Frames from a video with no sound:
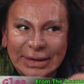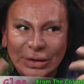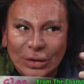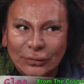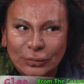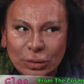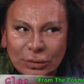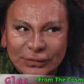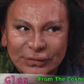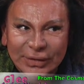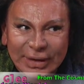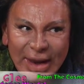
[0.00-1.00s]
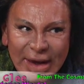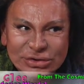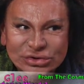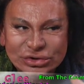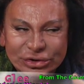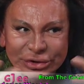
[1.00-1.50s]
Of course,
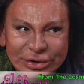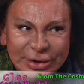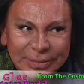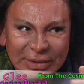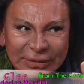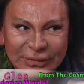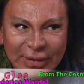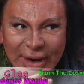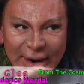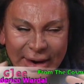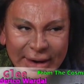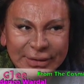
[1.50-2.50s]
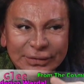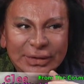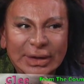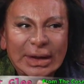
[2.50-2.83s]
nature means the earth,